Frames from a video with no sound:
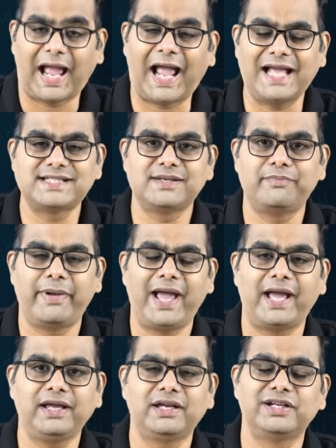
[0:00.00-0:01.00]
As a
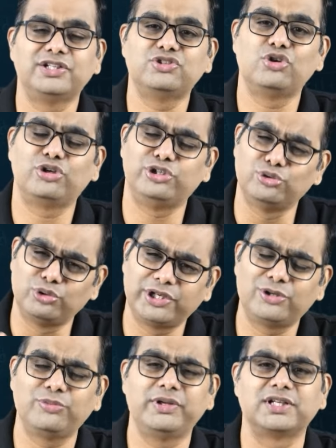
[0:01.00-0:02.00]
bank, it is your
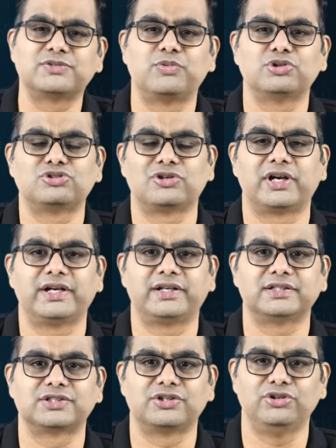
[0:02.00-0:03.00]
duty to be exposed to credit
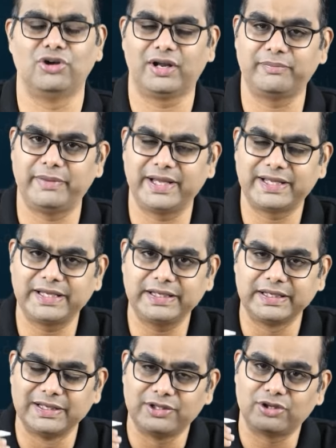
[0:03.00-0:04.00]
risk. You are
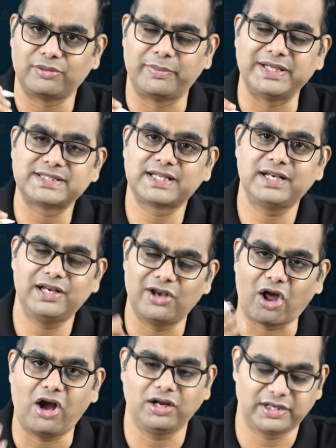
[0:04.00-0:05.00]
basically
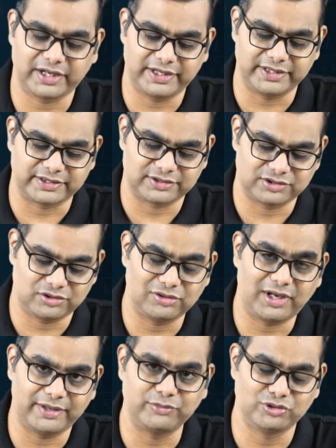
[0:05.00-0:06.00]
long credit.
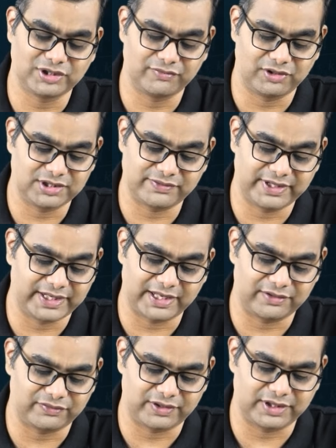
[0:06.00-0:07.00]
So, I am using words very
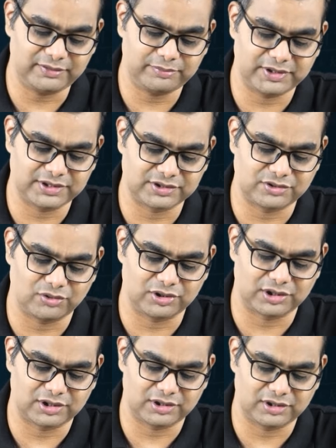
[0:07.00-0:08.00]
carefully. Please
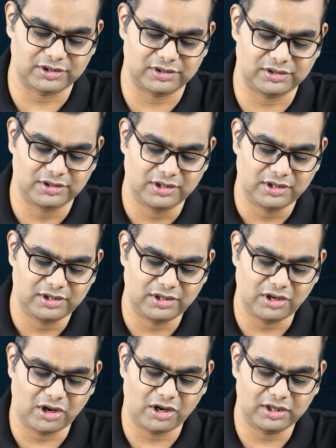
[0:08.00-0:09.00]
don't
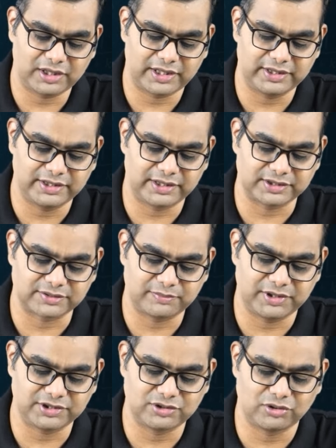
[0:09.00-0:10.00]
long credit risk.
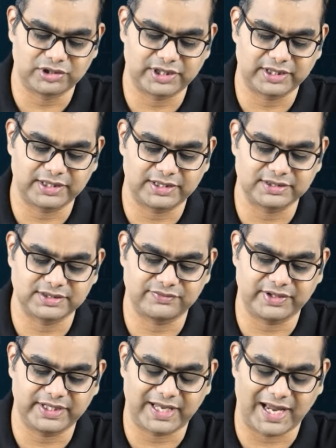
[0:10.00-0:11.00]
Please don't think that is a
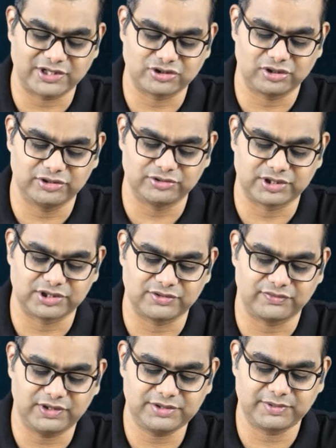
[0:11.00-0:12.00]
very casual usage
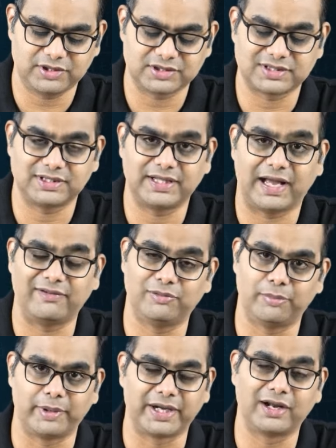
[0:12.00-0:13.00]
of words, because I will
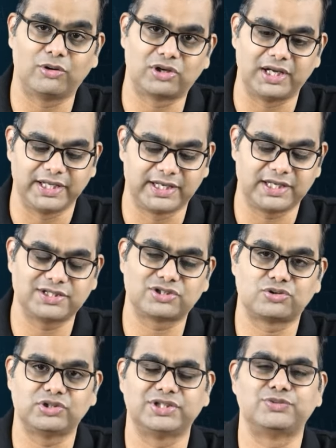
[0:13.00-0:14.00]
bring out
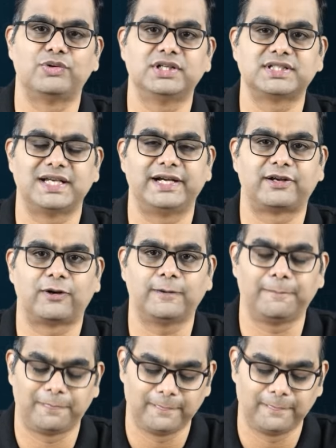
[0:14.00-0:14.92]
linkages to these words later on.